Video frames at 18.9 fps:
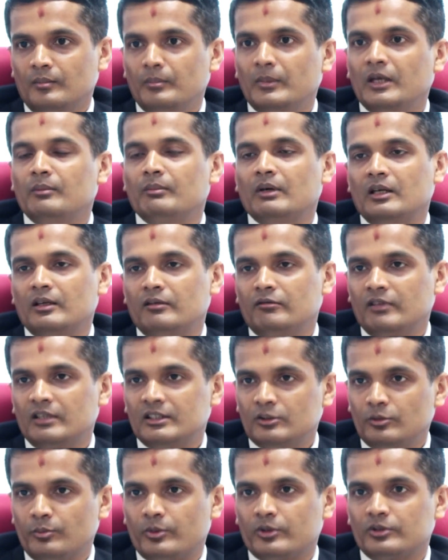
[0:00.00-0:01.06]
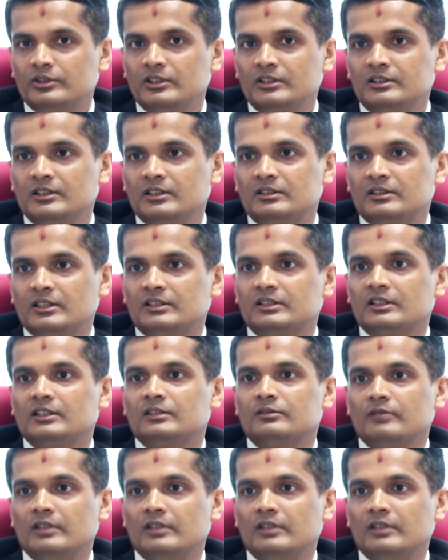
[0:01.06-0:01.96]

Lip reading: minimal invasive procedures such as